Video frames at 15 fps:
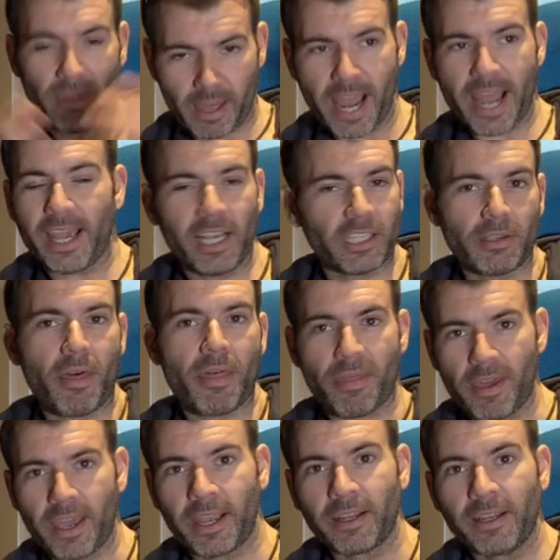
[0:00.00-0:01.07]
That is a
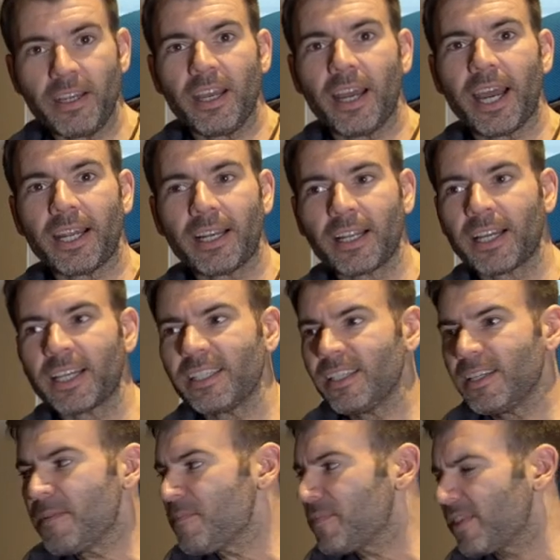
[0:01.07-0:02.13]
thing. And like,
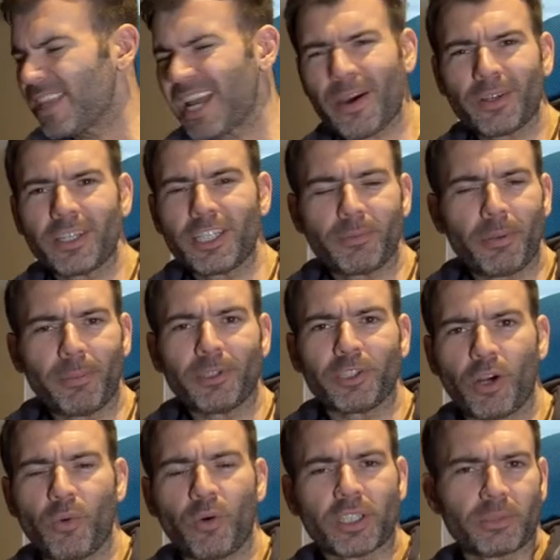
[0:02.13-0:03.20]
nowadays people
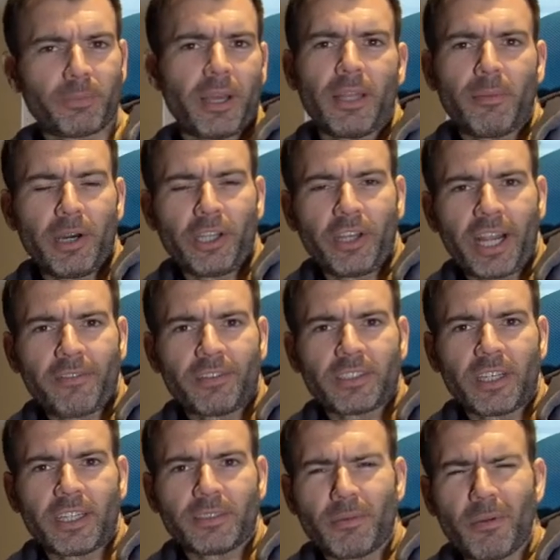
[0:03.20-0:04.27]
don't want to spend the money on advertising.